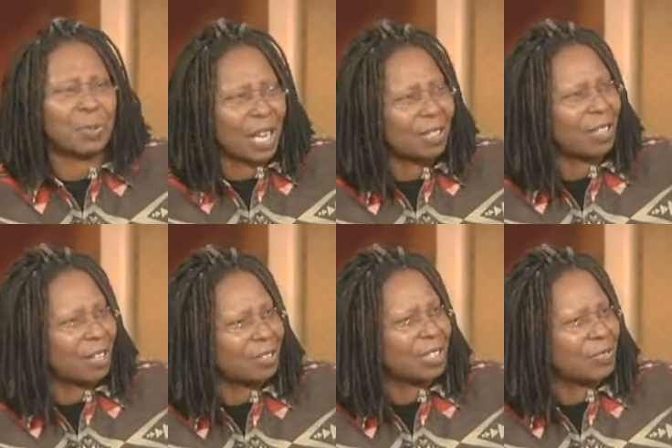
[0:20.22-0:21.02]
but I'll,
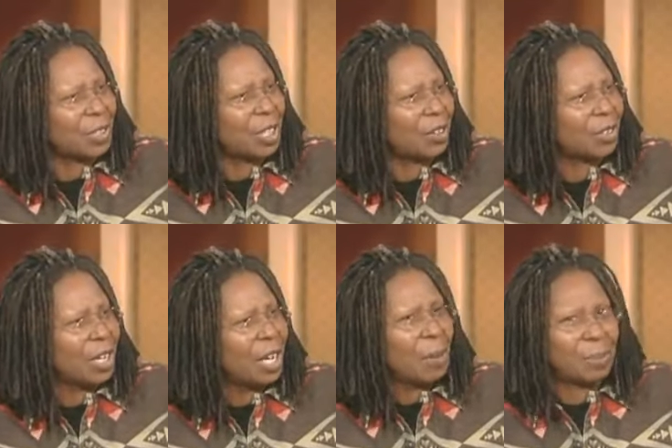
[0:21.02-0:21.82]
I'll leave it alone.
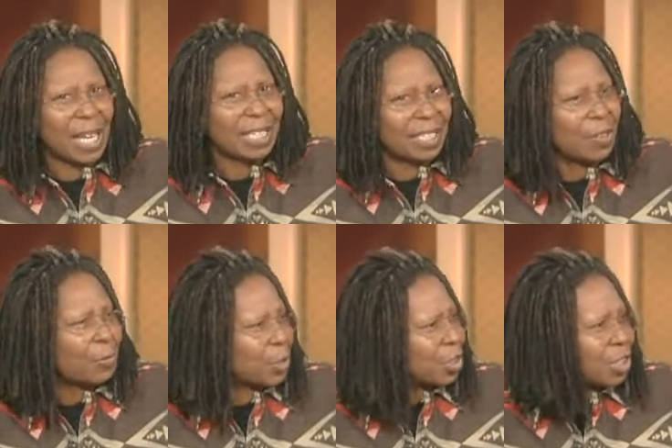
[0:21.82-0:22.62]
Black
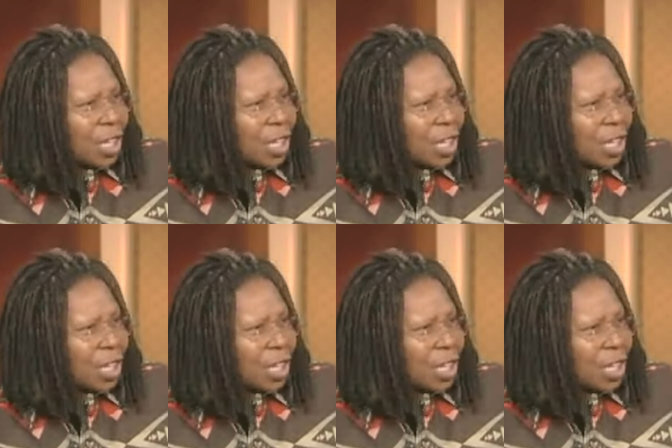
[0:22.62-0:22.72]
suffrage. Well,